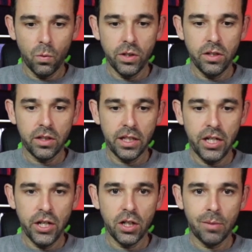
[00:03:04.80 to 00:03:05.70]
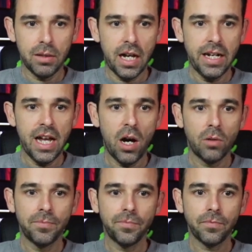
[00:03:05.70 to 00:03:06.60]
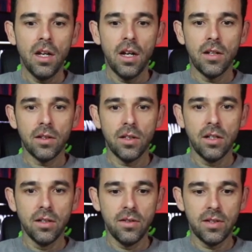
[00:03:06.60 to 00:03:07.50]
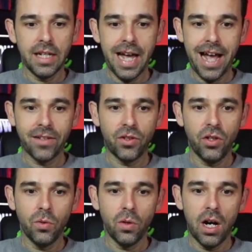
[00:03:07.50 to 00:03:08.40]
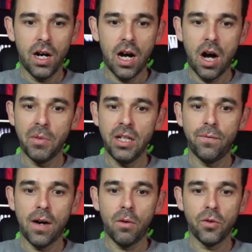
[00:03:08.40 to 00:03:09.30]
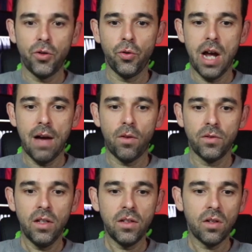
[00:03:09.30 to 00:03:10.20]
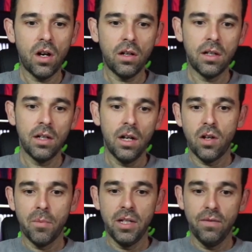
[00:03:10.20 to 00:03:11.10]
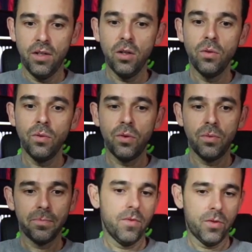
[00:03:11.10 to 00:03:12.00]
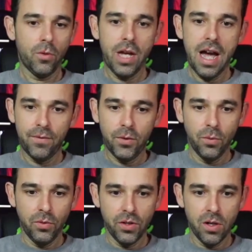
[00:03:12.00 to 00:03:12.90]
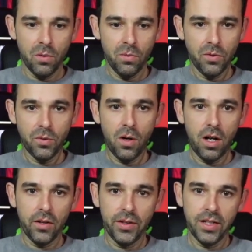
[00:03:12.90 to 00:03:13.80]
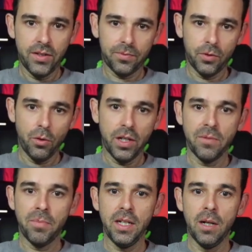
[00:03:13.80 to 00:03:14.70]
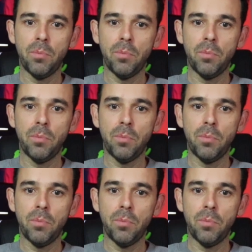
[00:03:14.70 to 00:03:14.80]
So when you click here, apply now, it literally is going to ask you how many followers you have on TikTok, how many views. So you have to, do all of this so you can be